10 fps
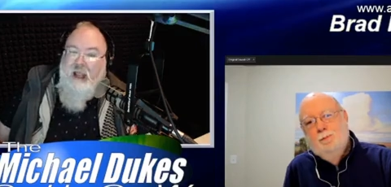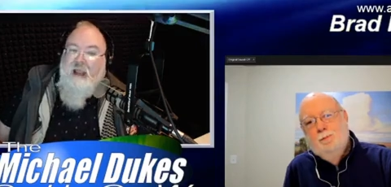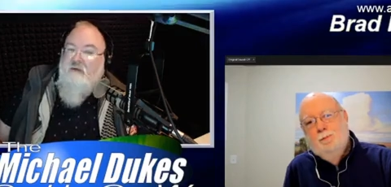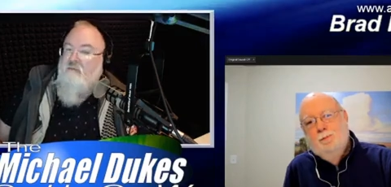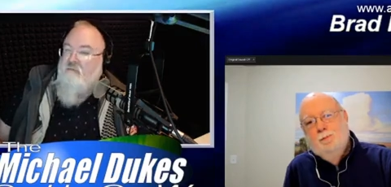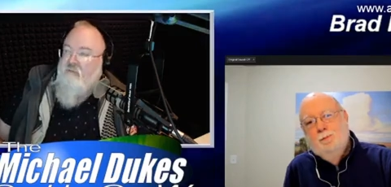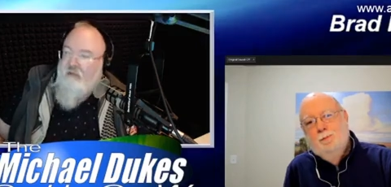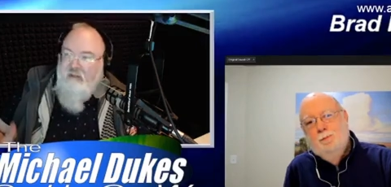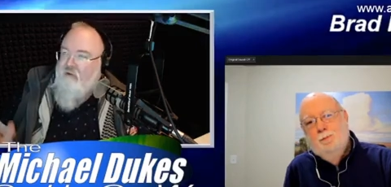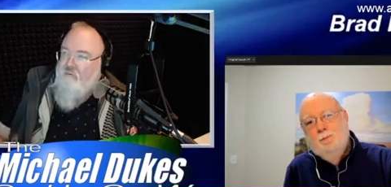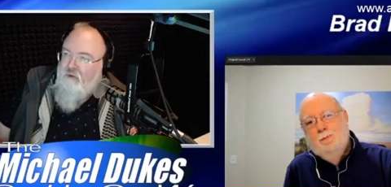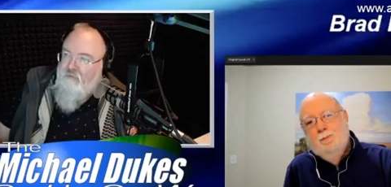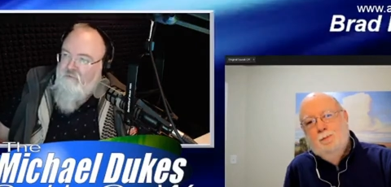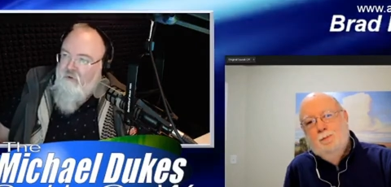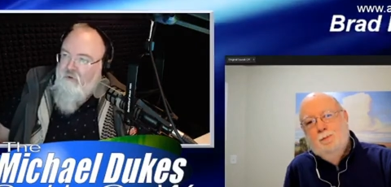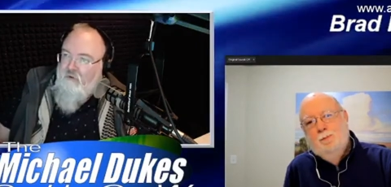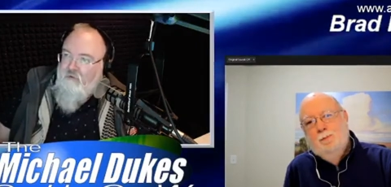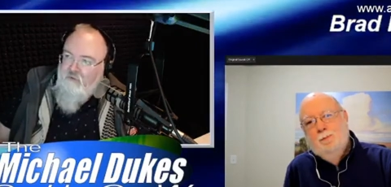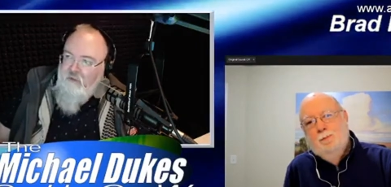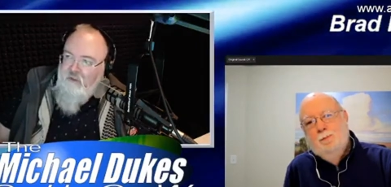Speaker 1: And then they get riddled full of
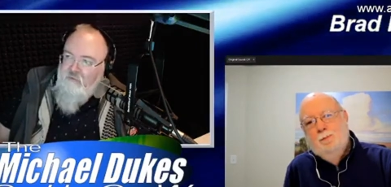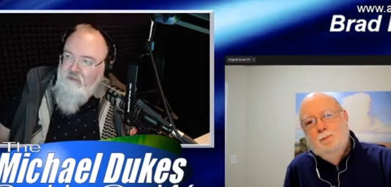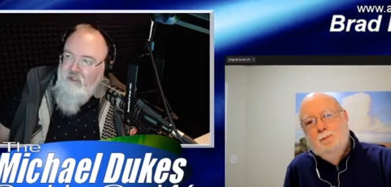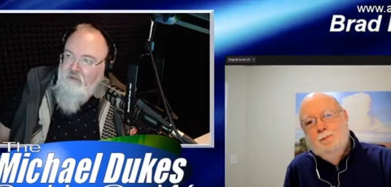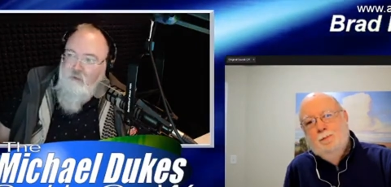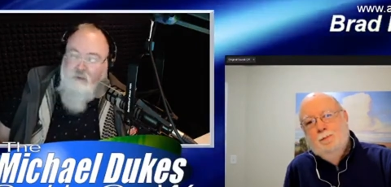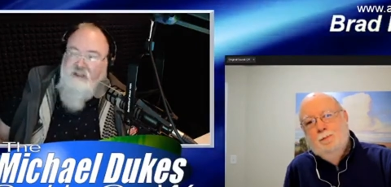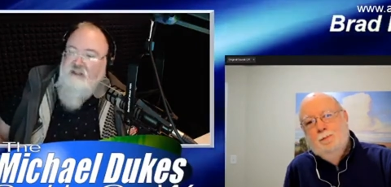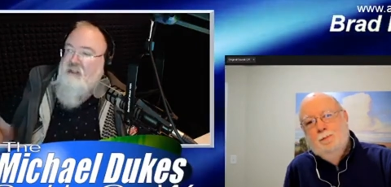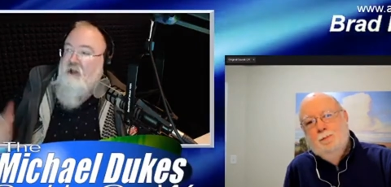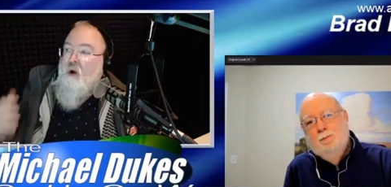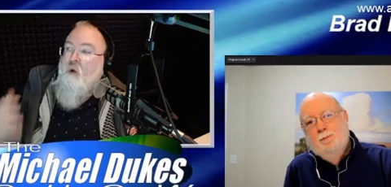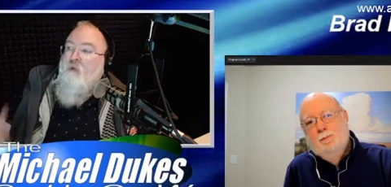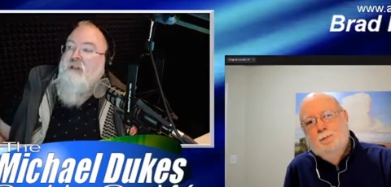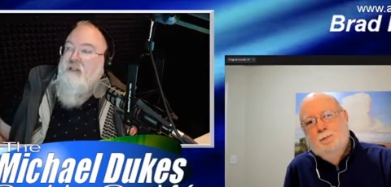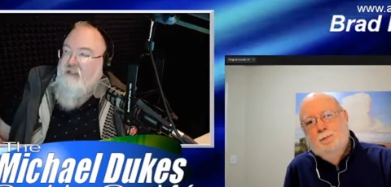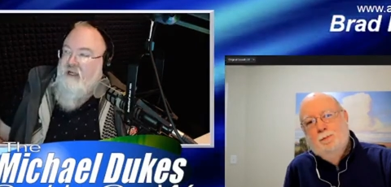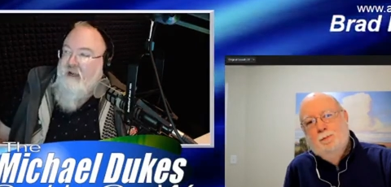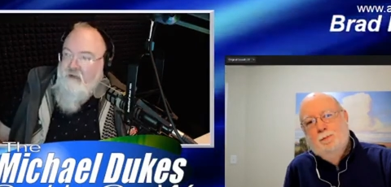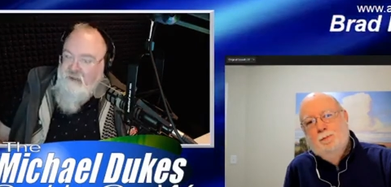holes when it comes down to it. This is the only
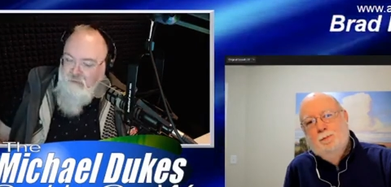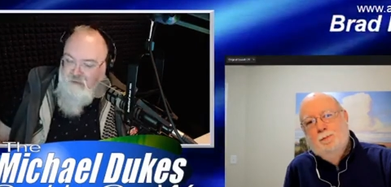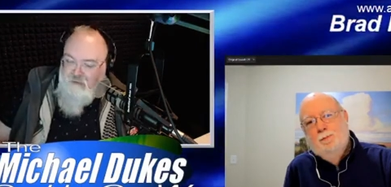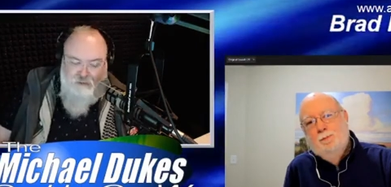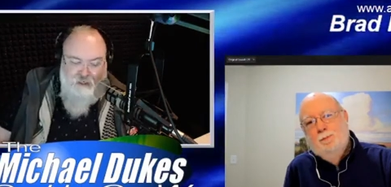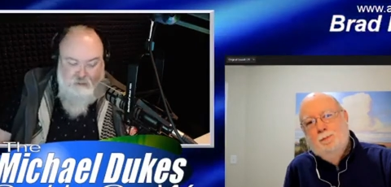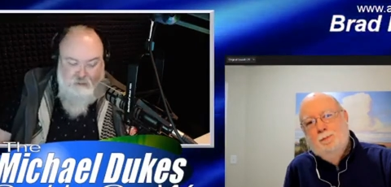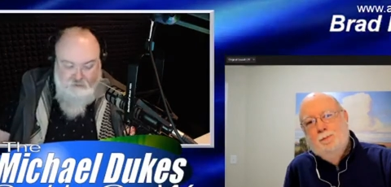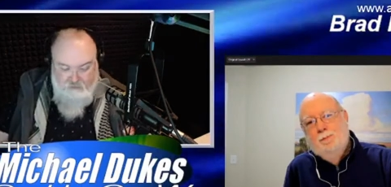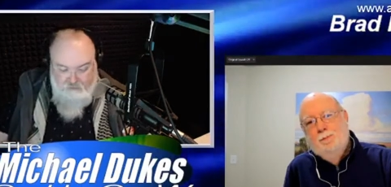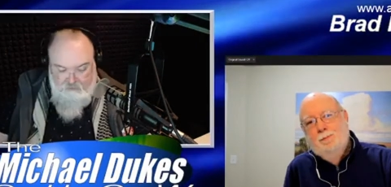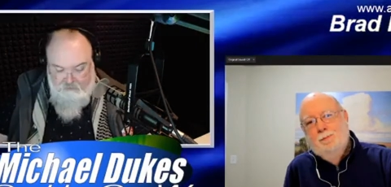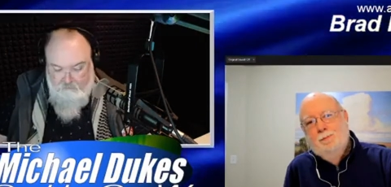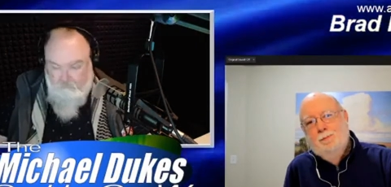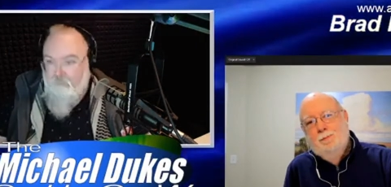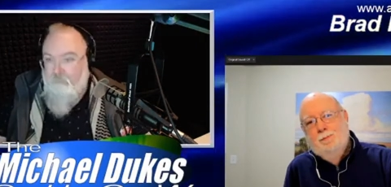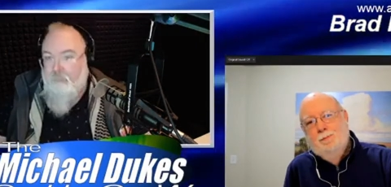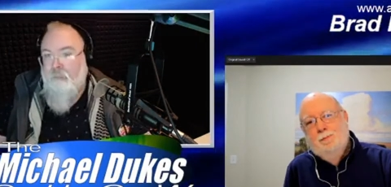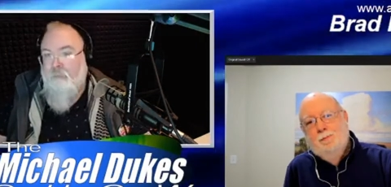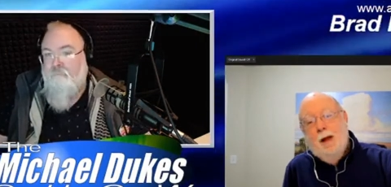time it's been discussed.
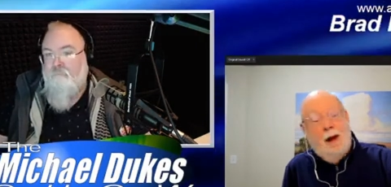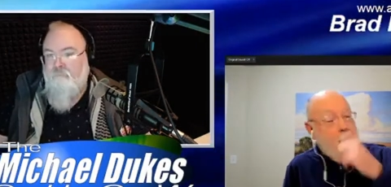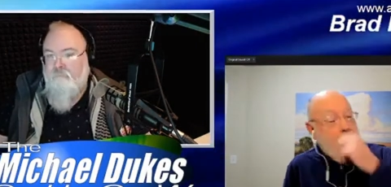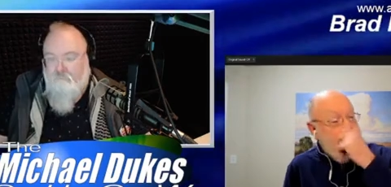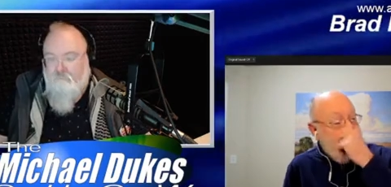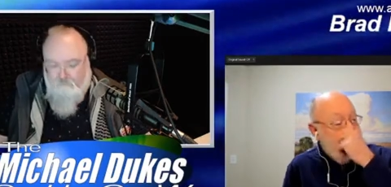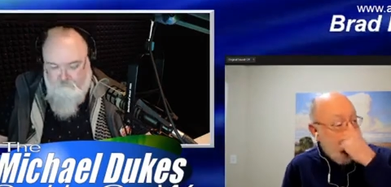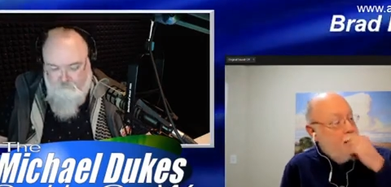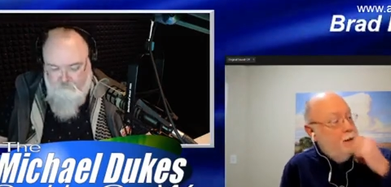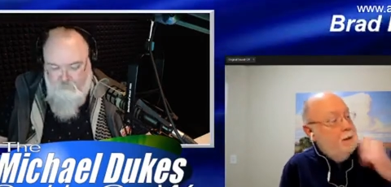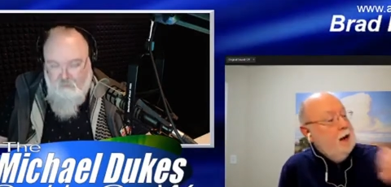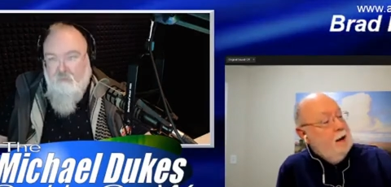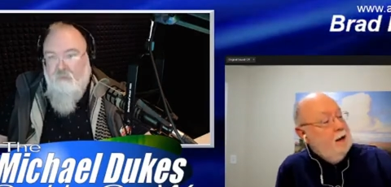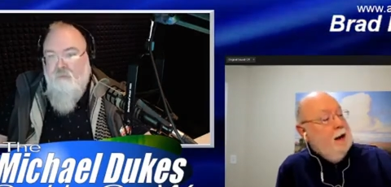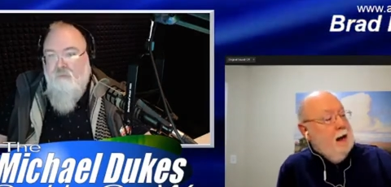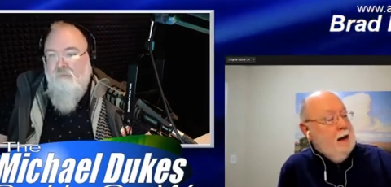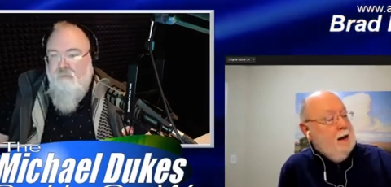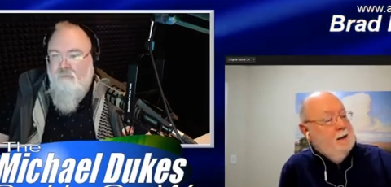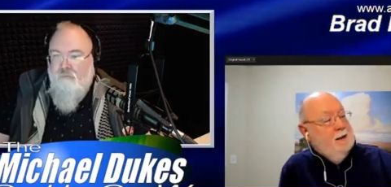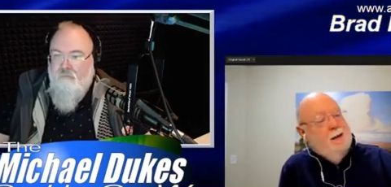
Speaker 2: Yeah, and and and it got
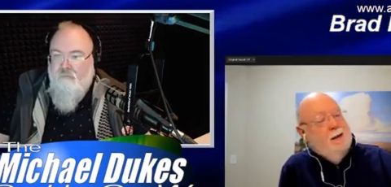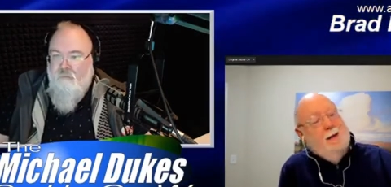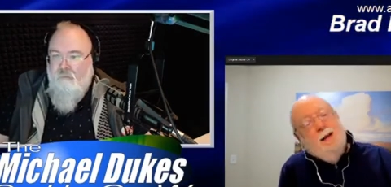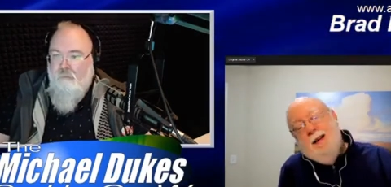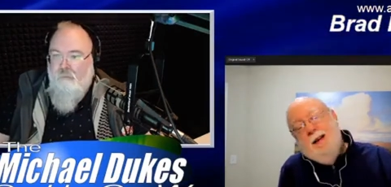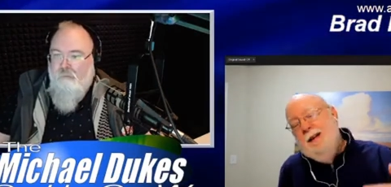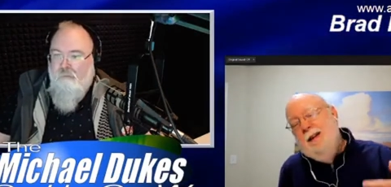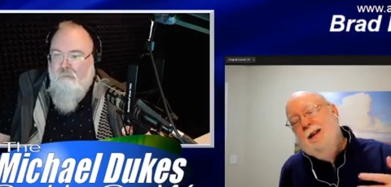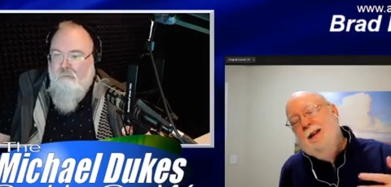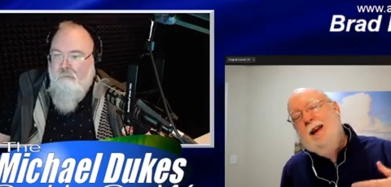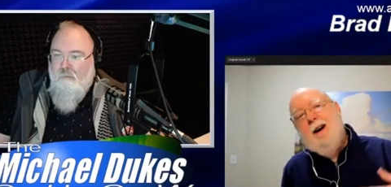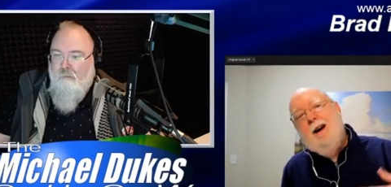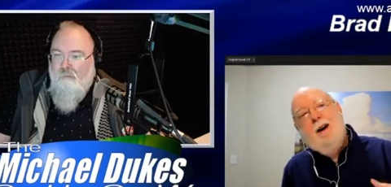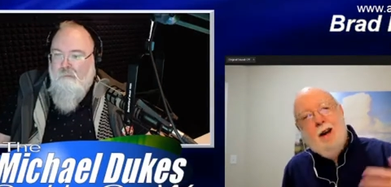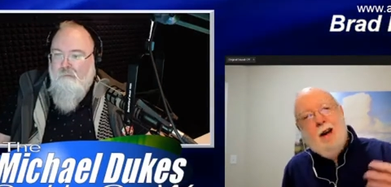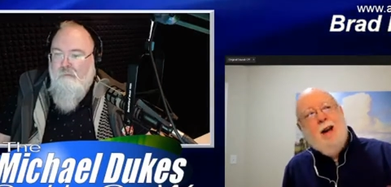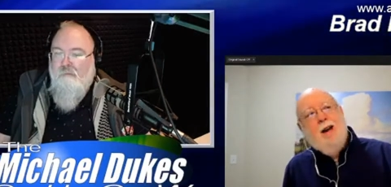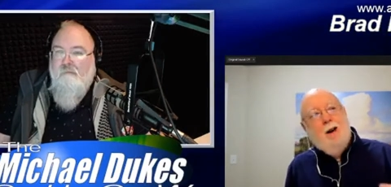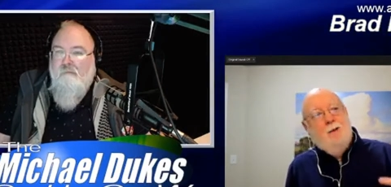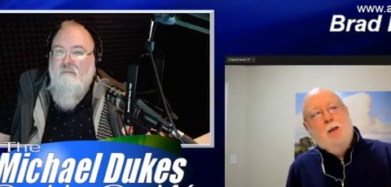now a lot. Now
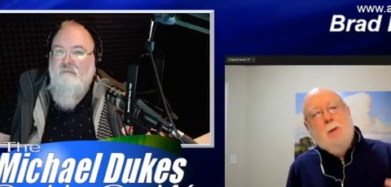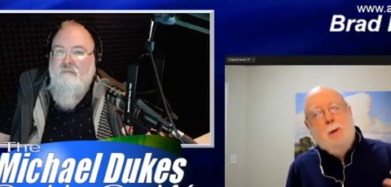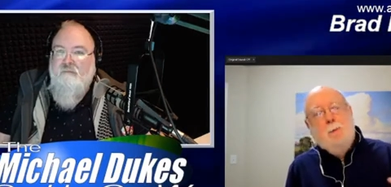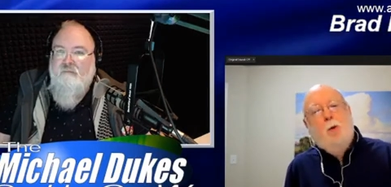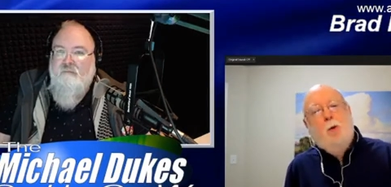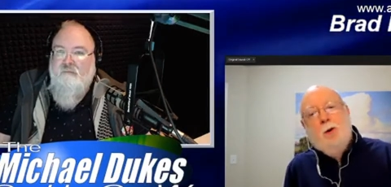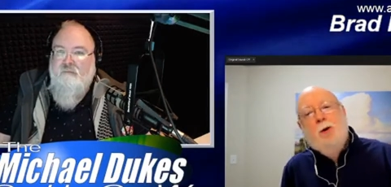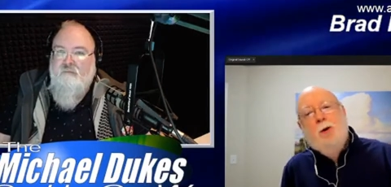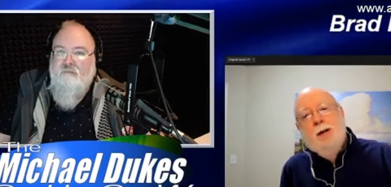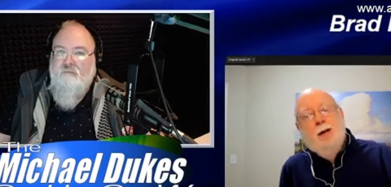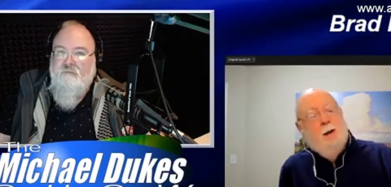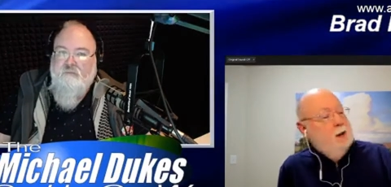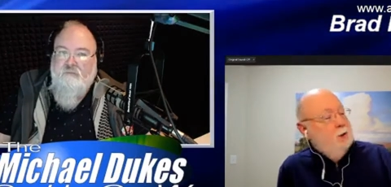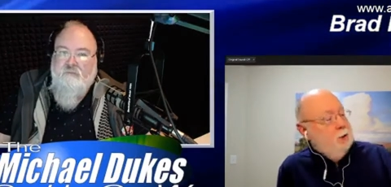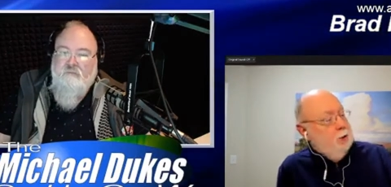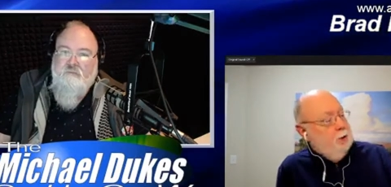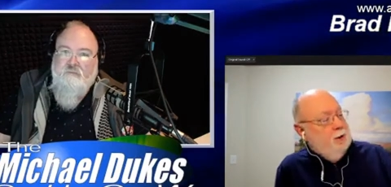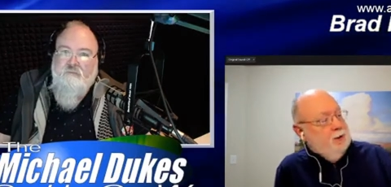these people were voting. I mean, sort of tell Sara